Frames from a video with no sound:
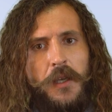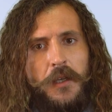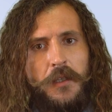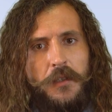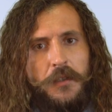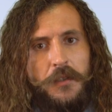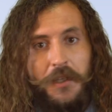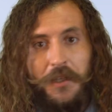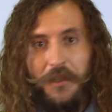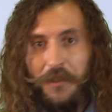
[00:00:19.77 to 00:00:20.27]

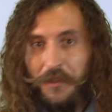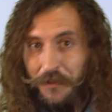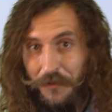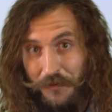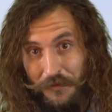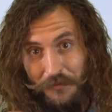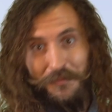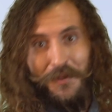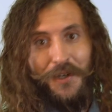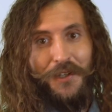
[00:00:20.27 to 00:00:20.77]
and
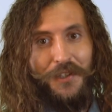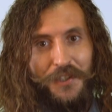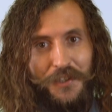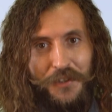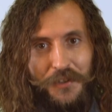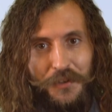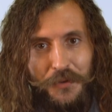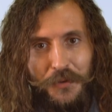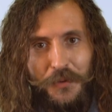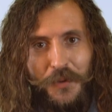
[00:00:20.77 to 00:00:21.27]
monkey
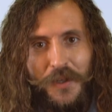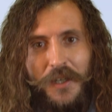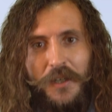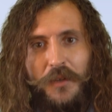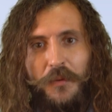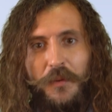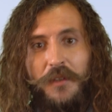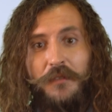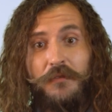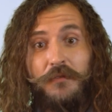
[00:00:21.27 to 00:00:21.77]
you,
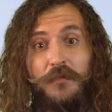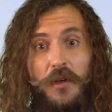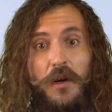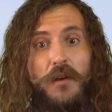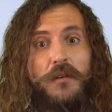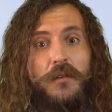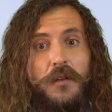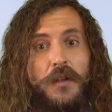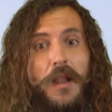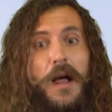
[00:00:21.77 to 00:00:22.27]
well, we've
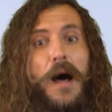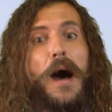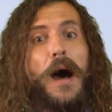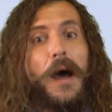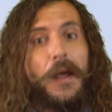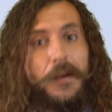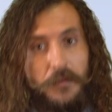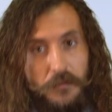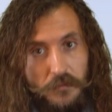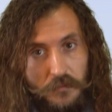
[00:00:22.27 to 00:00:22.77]
grown a
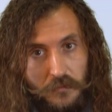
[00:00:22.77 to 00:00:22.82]
lot